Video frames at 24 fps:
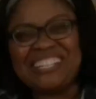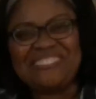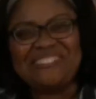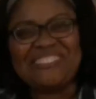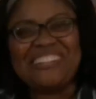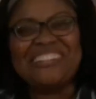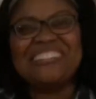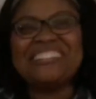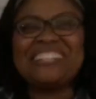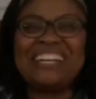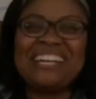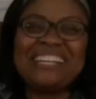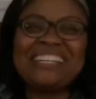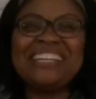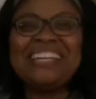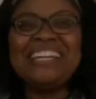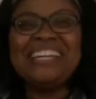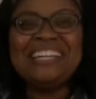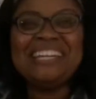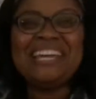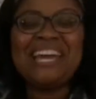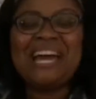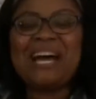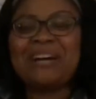I felt like
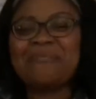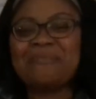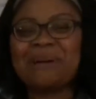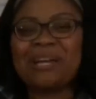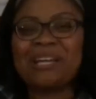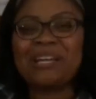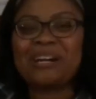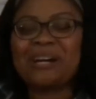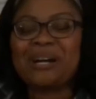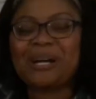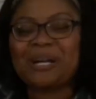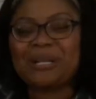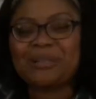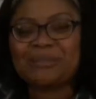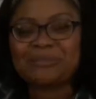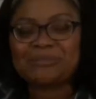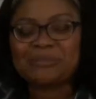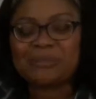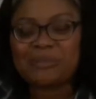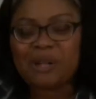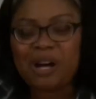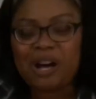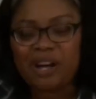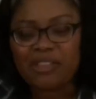at my
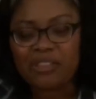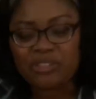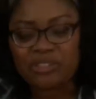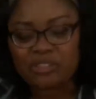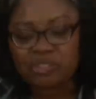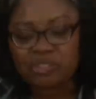other